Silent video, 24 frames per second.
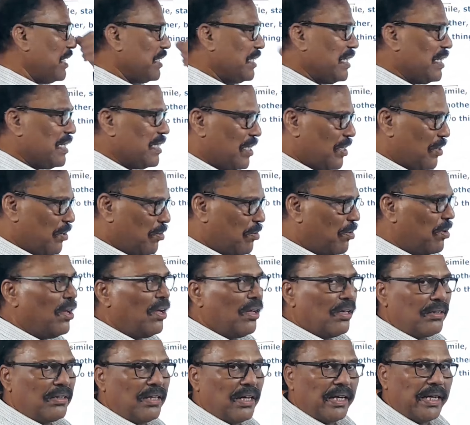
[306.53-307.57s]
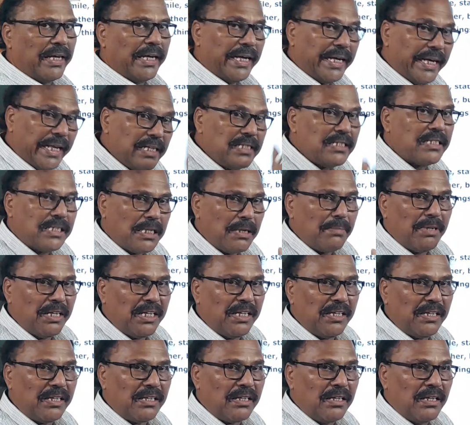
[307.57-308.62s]
That is, you know, the hidden
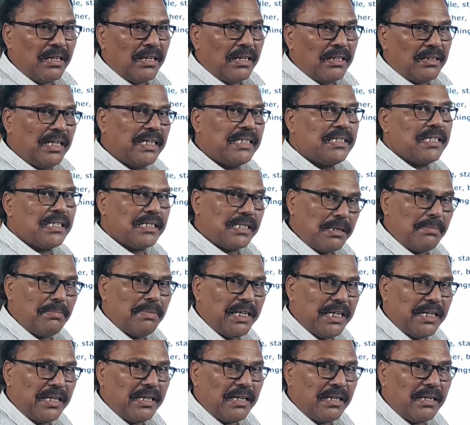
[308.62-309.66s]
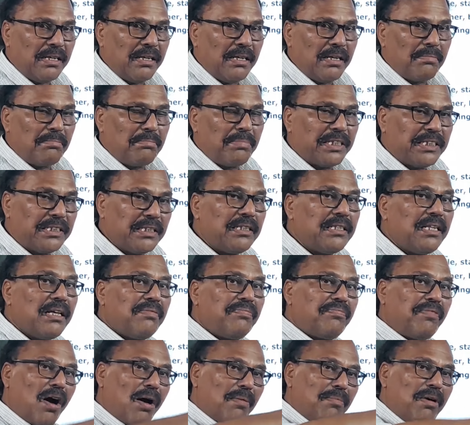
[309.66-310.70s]
simile. That is a simile, but in
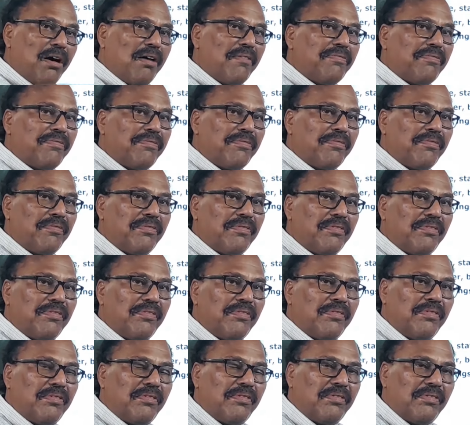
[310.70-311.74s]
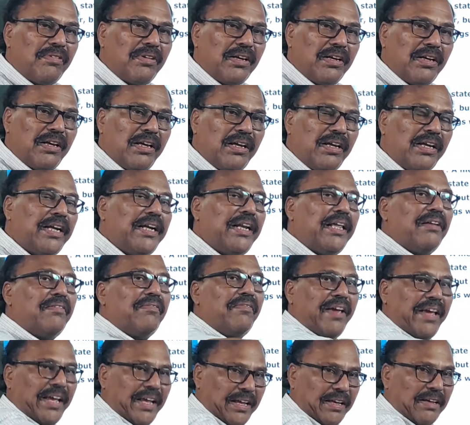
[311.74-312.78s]
the form of a
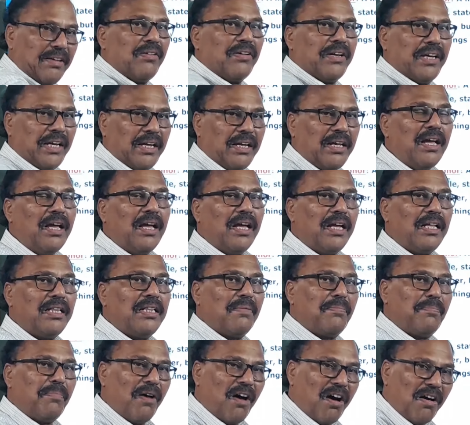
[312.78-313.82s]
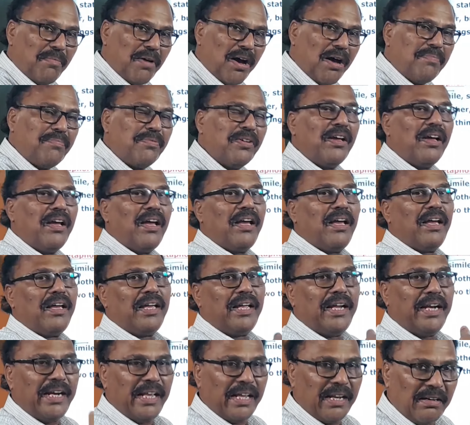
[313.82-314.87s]
hidden way. Okay. In the form of a
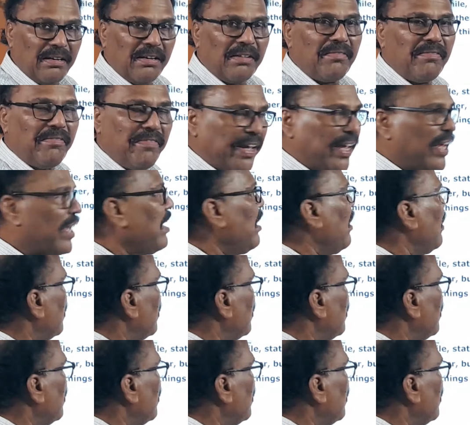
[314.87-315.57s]
hidden way.